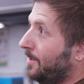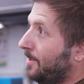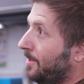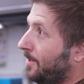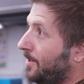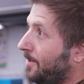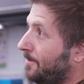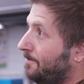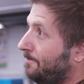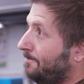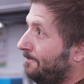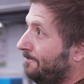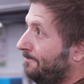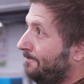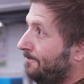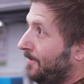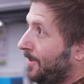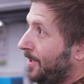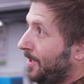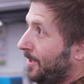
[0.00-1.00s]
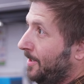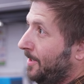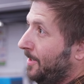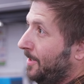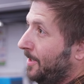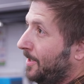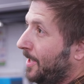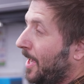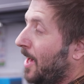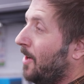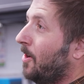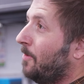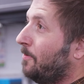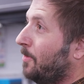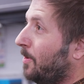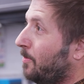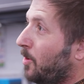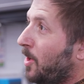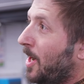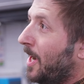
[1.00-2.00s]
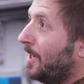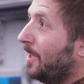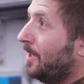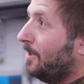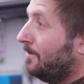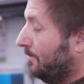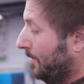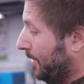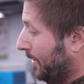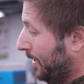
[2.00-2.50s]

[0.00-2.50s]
the caliper bracket,